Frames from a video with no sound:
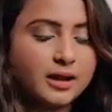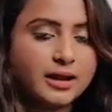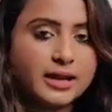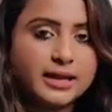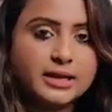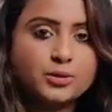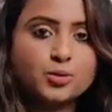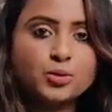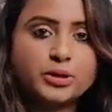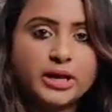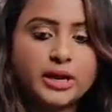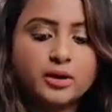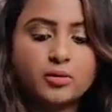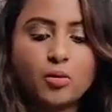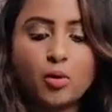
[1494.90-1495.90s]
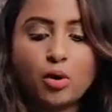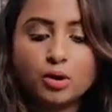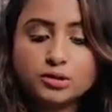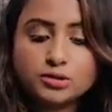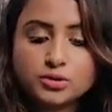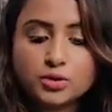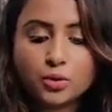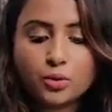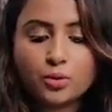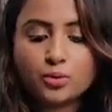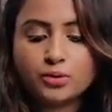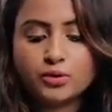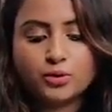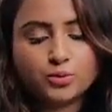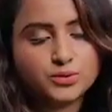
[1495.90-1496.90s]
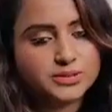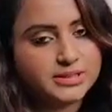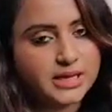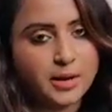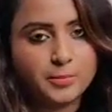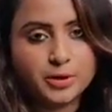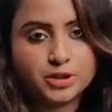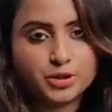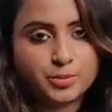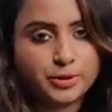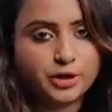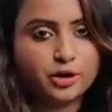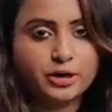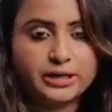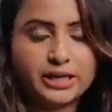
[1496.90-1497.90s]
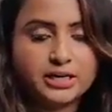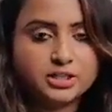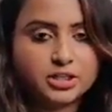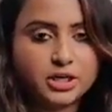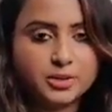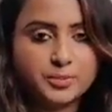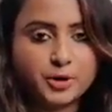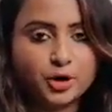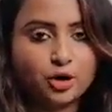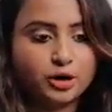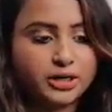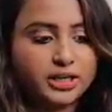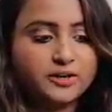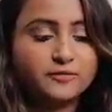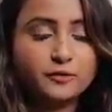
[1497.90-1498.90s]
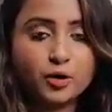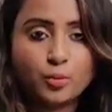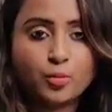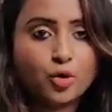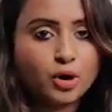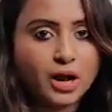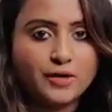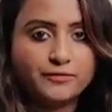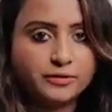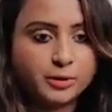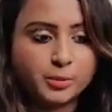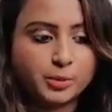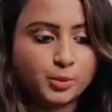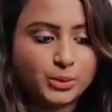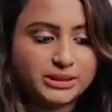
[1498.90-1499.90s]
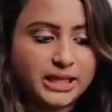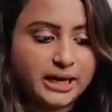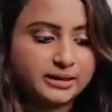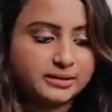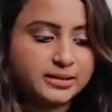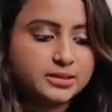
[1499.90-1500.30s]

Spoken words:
You can also use aperture priority and shutter priority if you're more comfortable with that.